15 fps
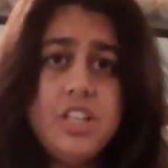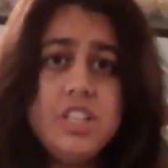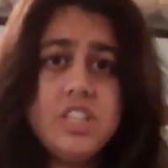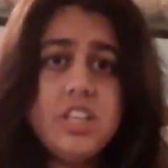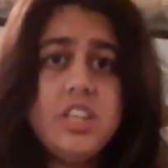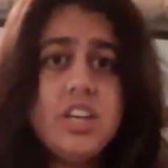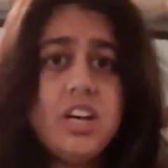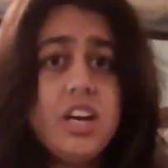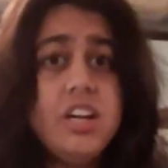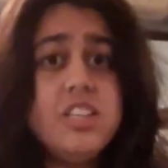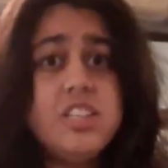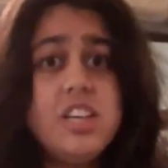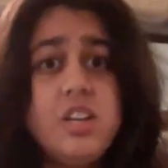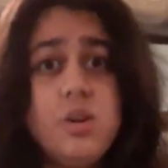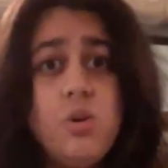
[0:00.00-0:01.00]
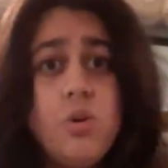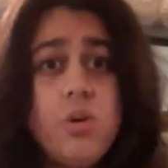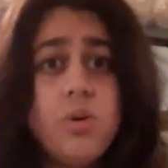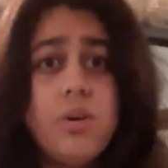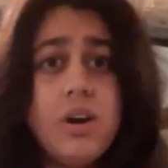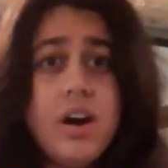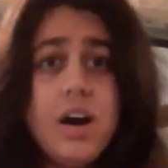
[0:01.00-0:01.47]
Shatakarni said, "No,
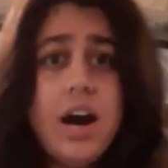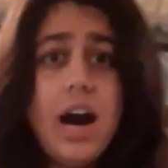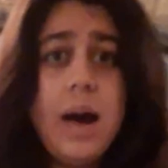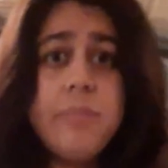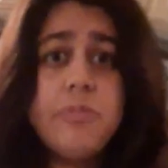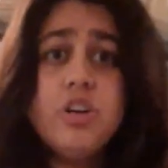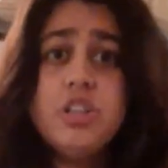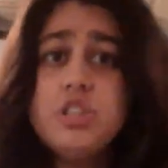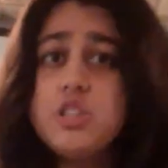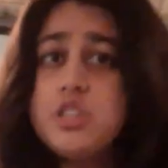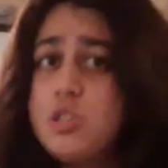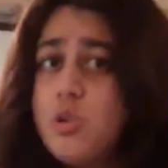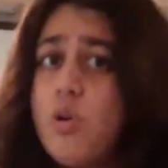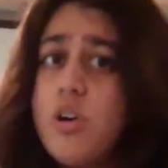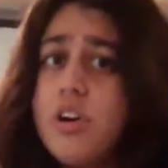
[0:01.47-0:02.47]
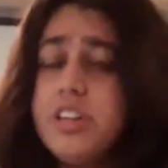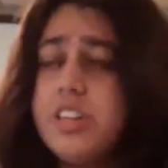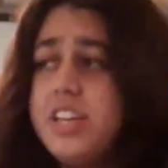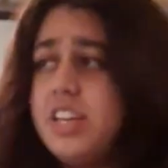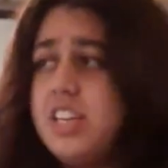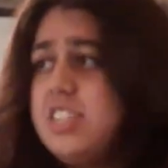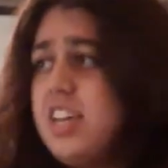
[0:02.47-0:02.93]
I'm going to store
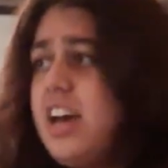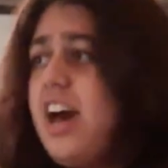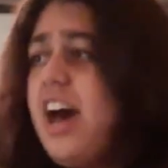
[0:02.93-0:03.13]
these,